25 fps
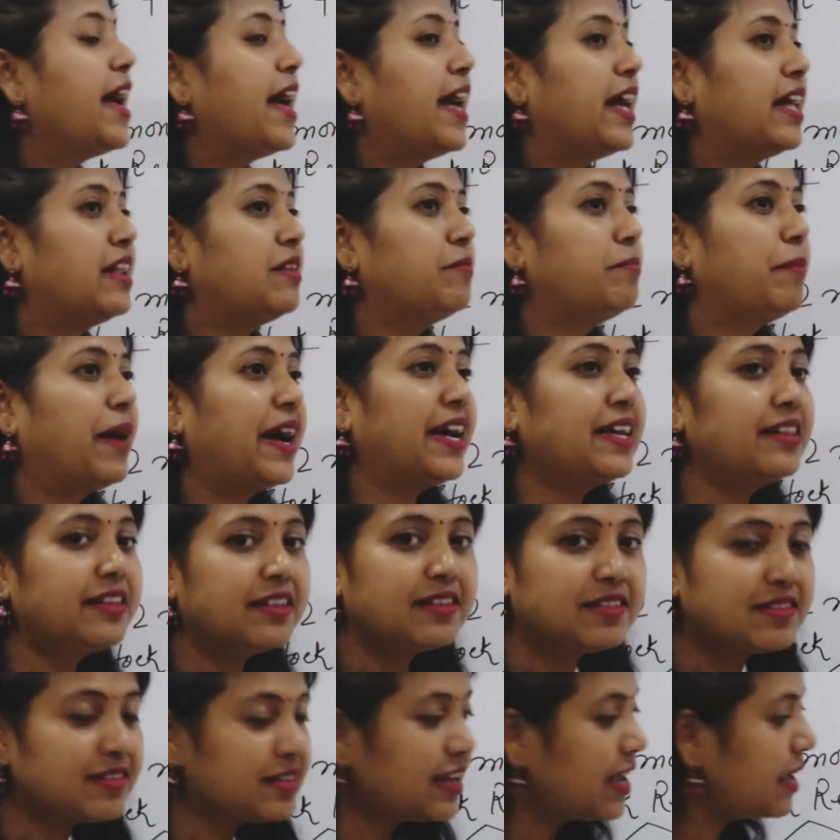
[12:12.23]
and by
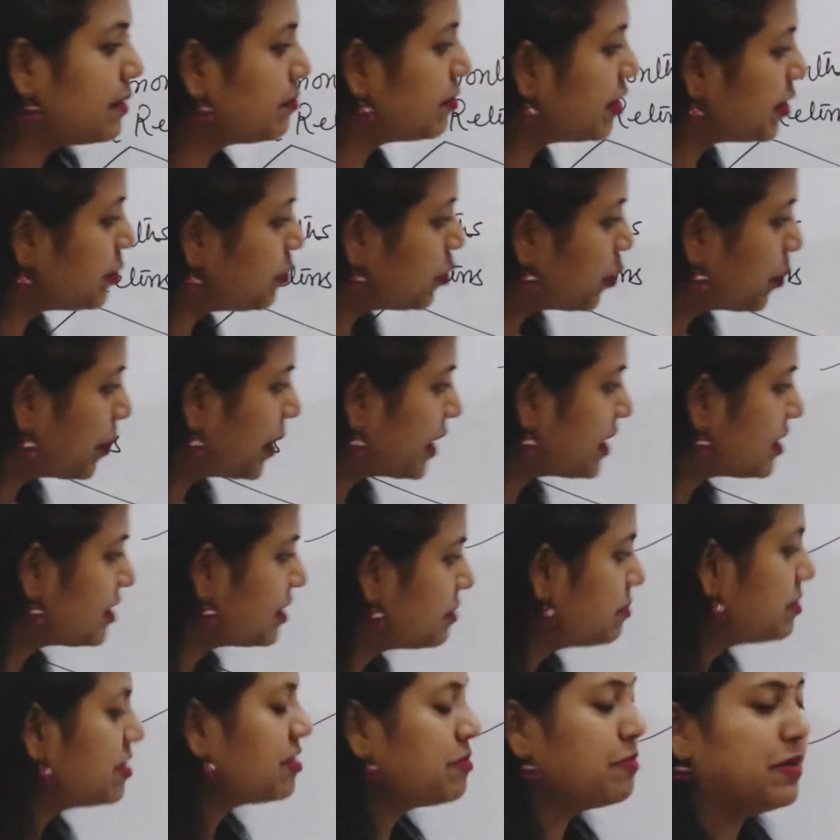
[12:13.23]
the time that
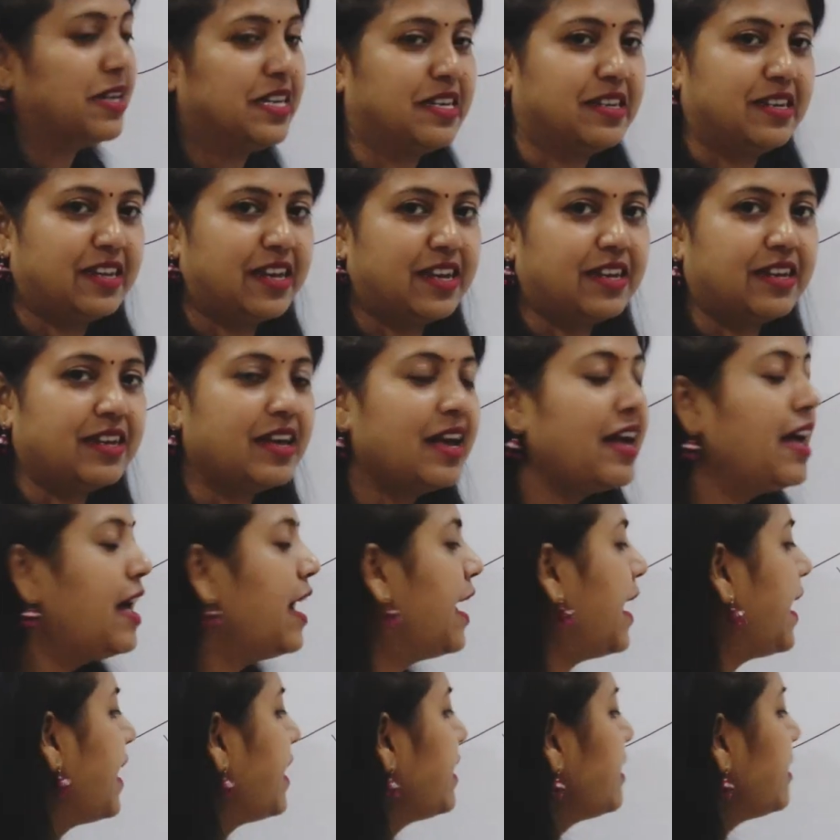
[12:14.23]
momentum is maintained,
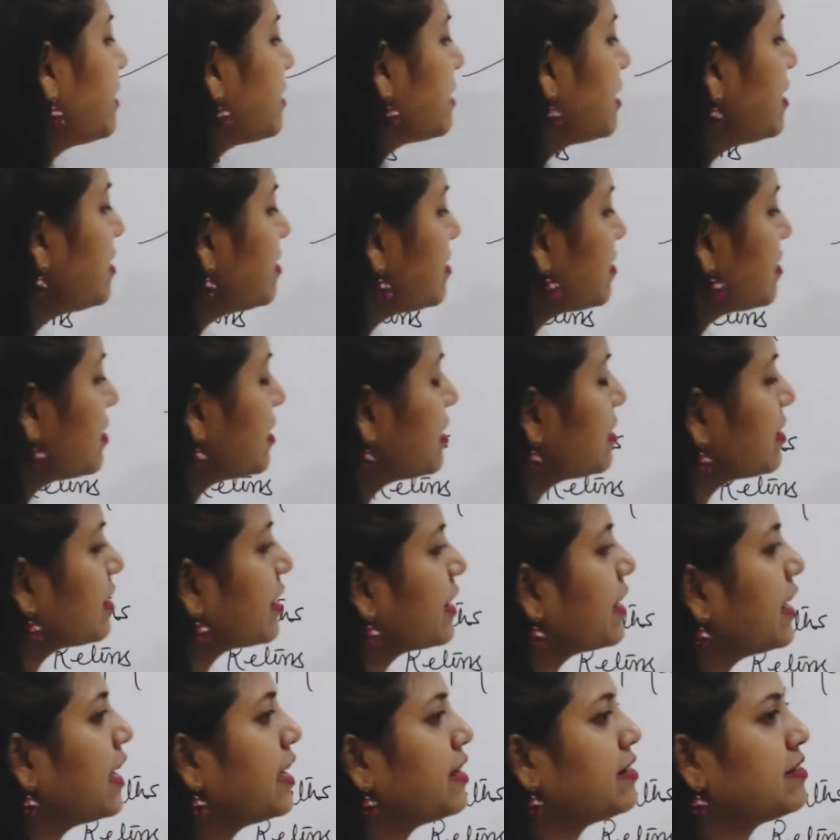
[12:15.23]
and this
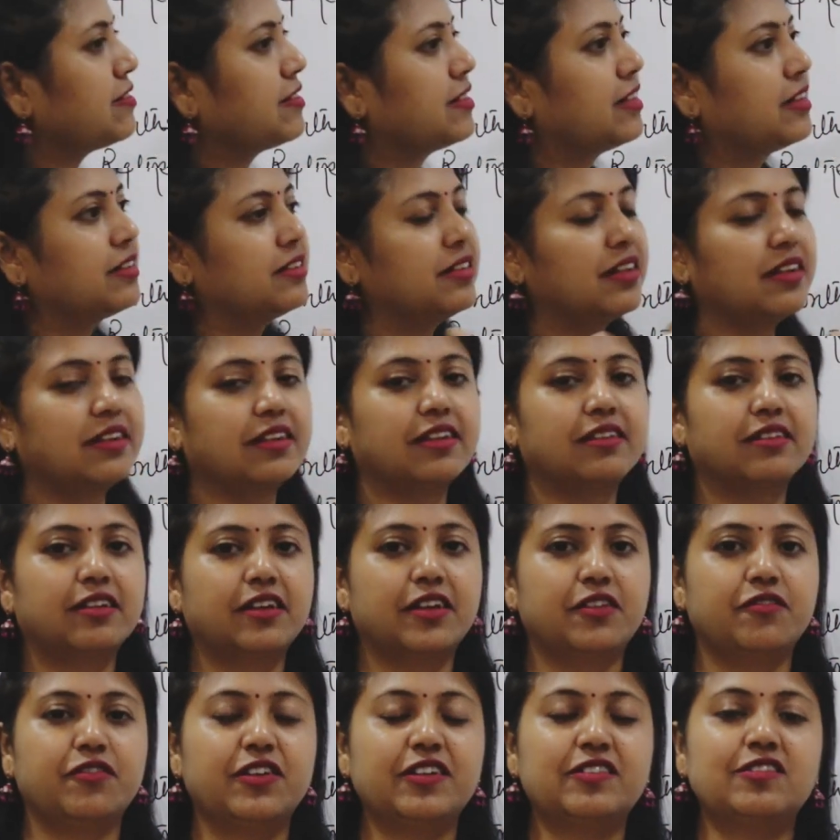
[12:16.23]
gets
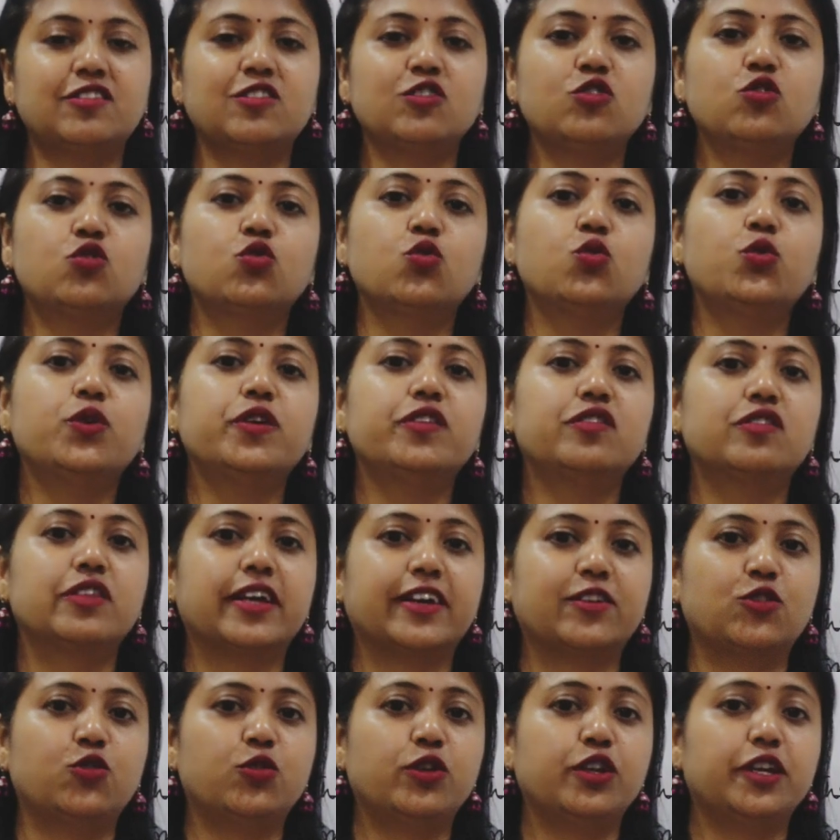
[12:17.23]
the investors who is
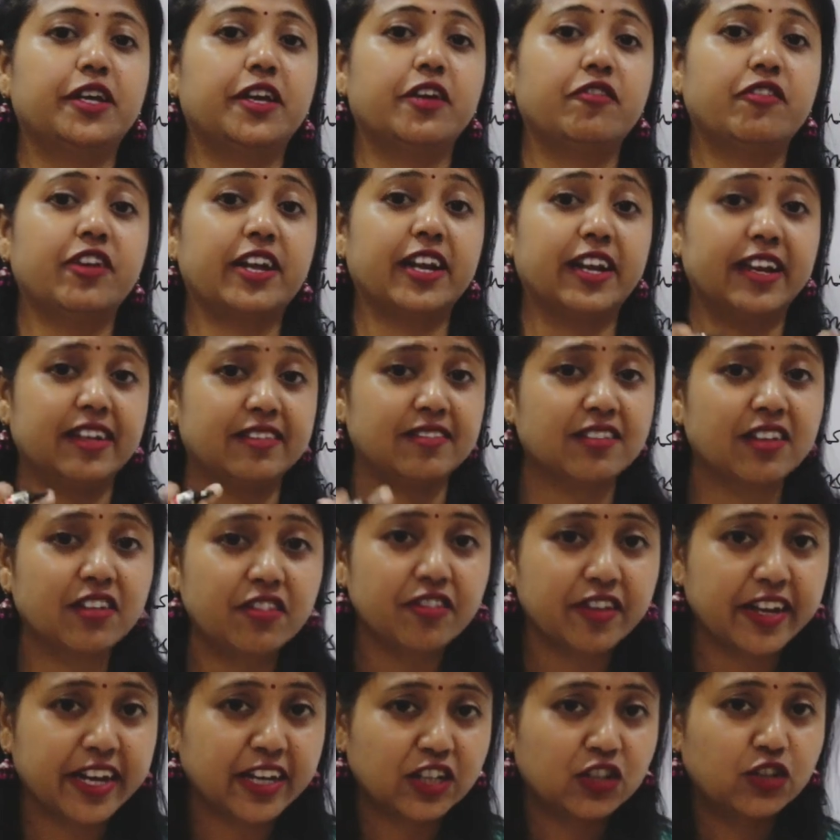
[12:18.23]
actually giving lesser
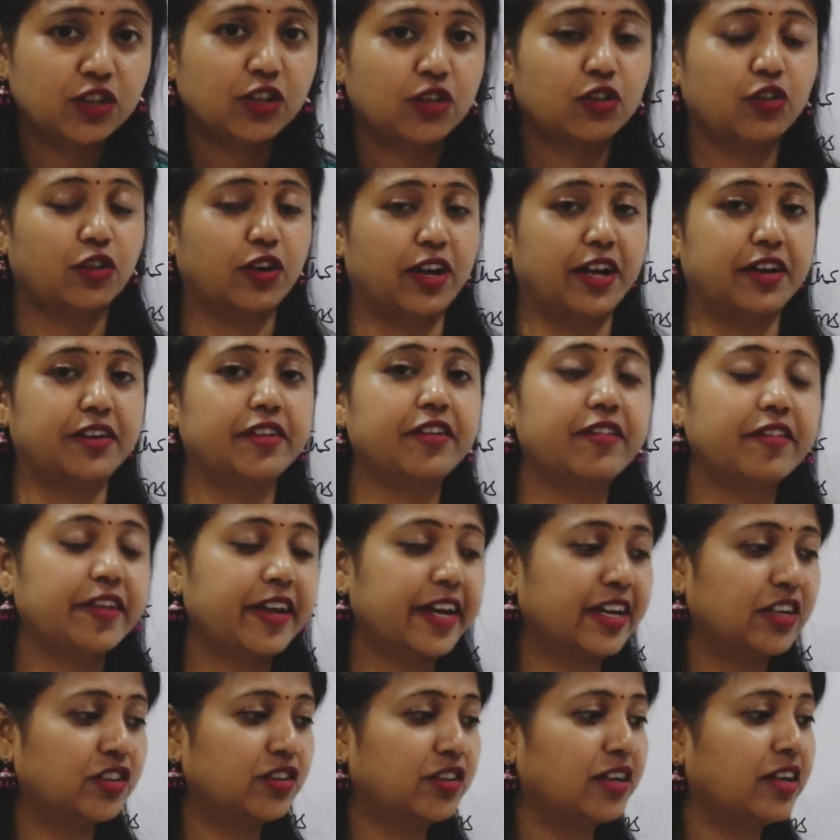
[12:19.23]
reaction or under
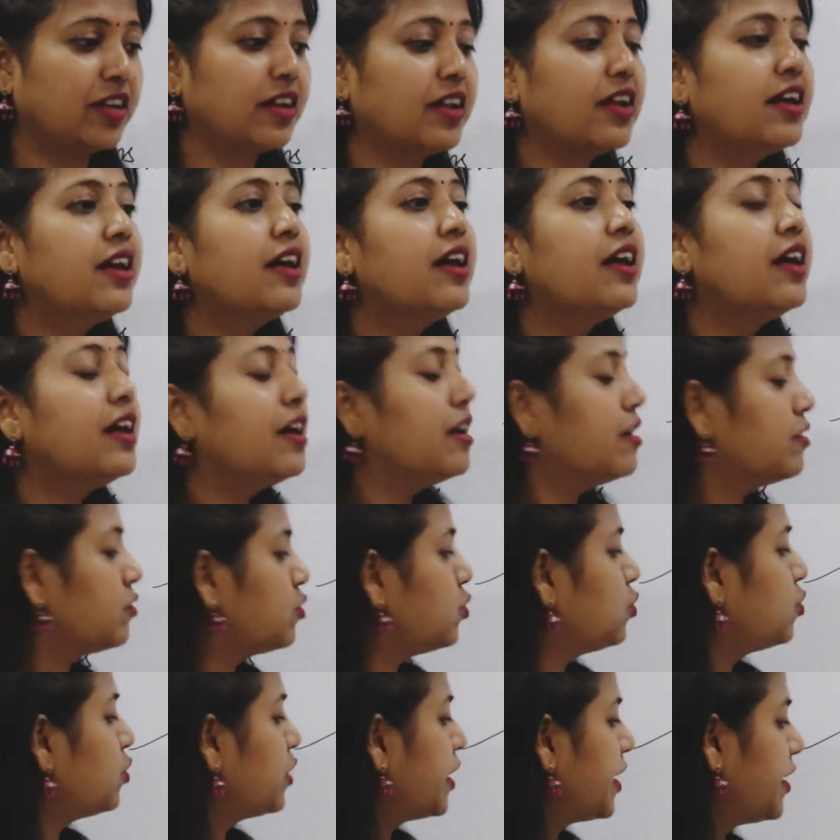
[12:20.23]
reaction
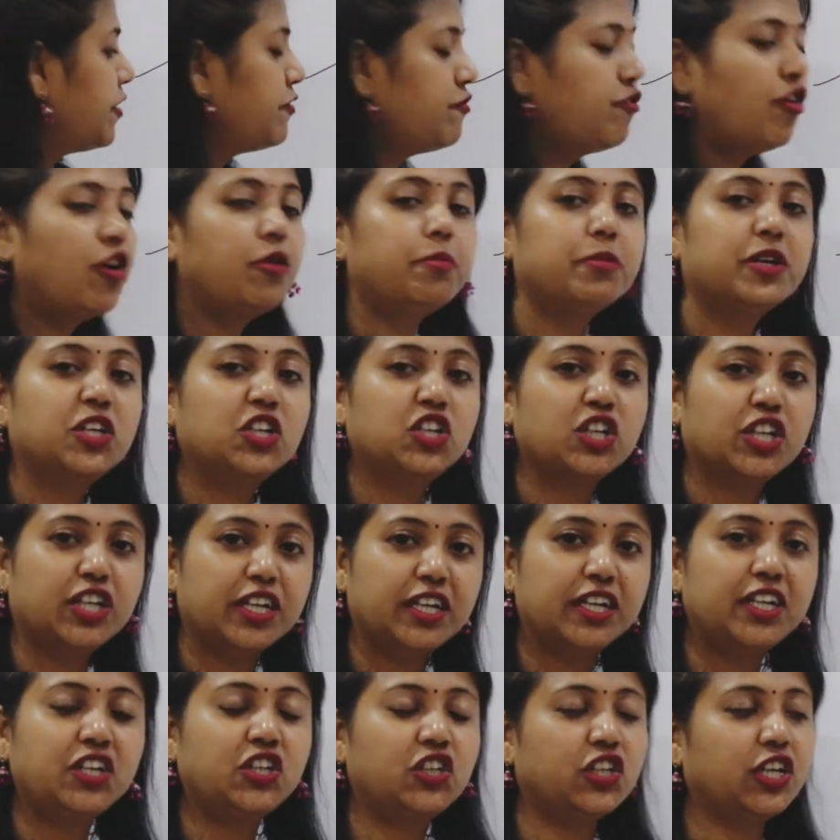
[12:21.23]
to the information
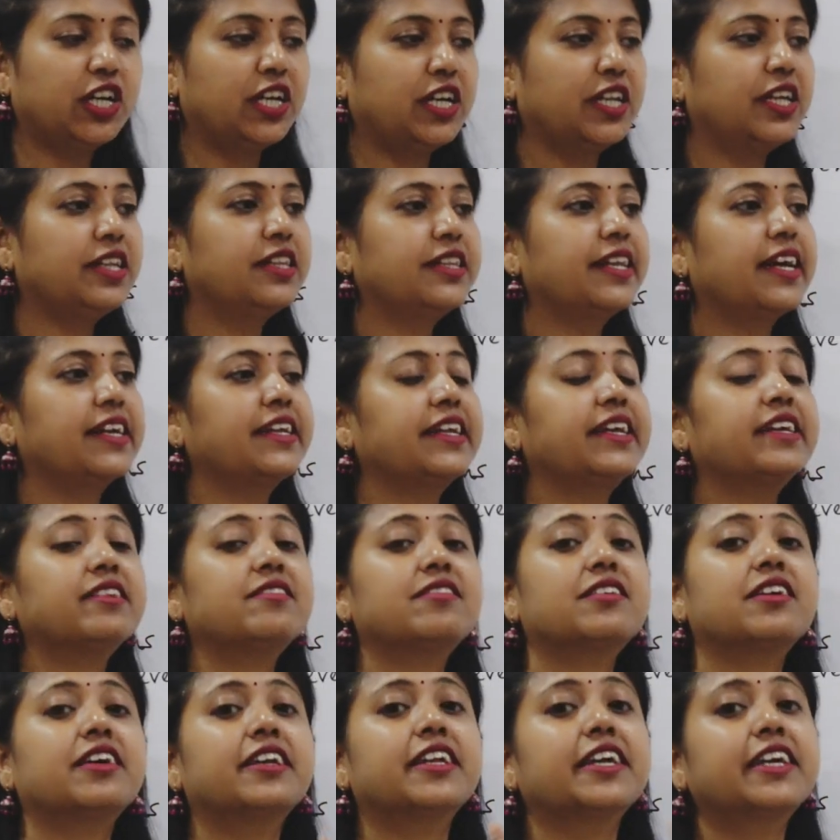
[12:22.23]
initially, that
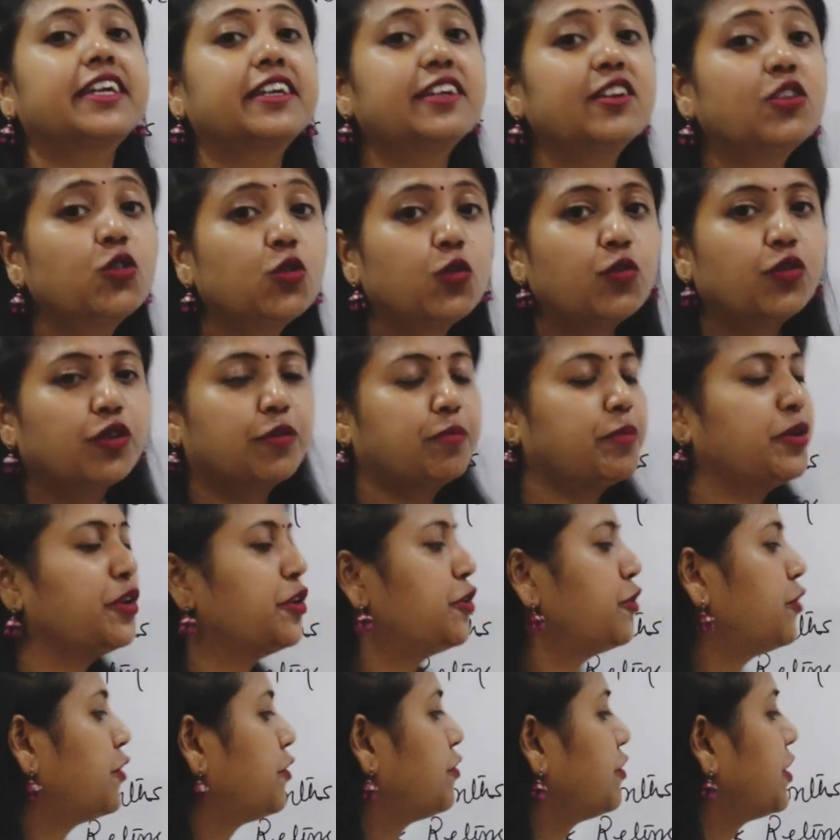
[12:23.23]
gets corrected over a
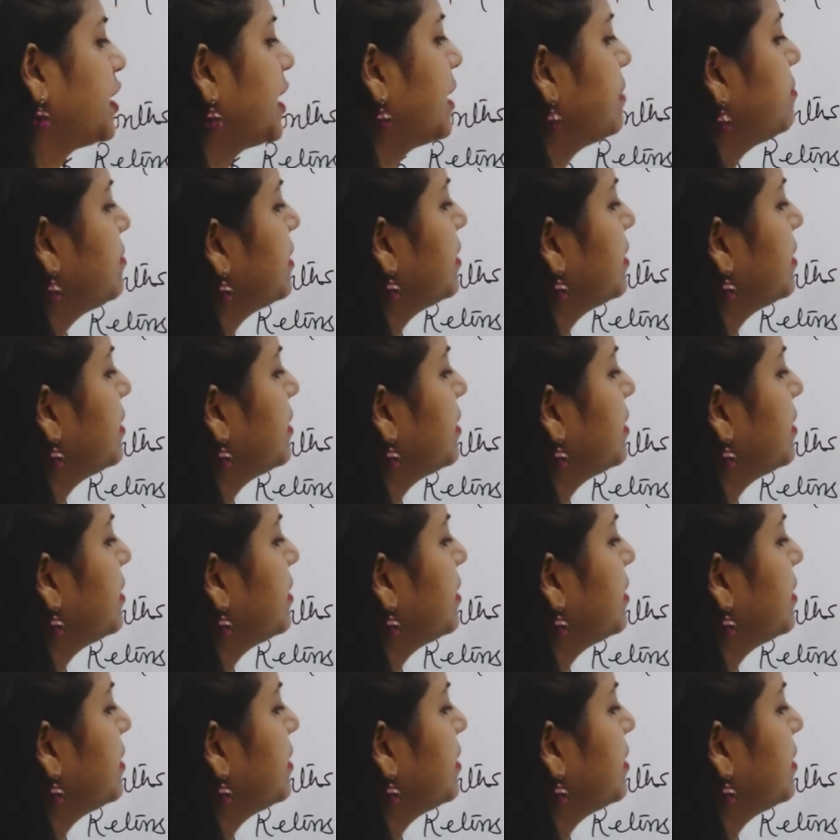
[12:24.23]
period of time,